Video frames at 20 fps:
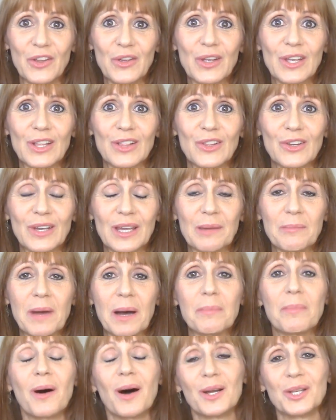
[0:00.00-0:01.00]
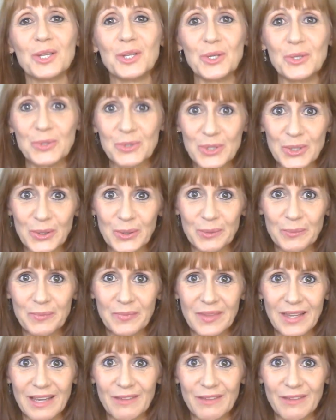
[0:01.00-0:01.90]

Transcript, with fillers: You can look him up on YouTube.